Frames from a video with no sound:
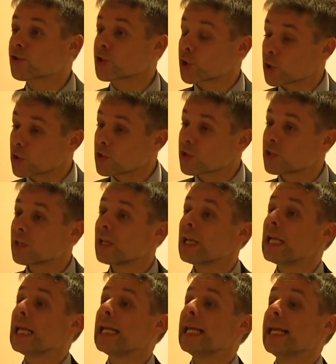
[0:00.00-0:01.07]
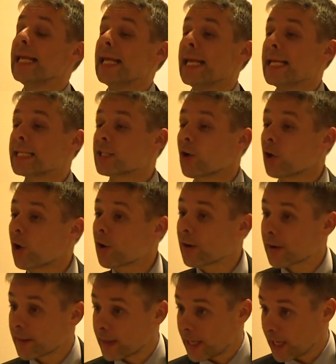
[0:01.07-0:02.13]
Jews is no
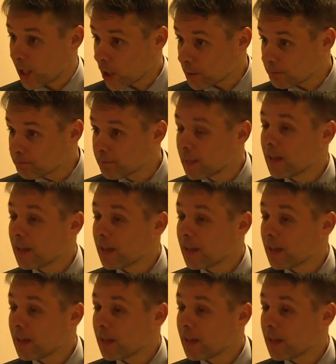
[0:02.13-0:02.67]
longer there.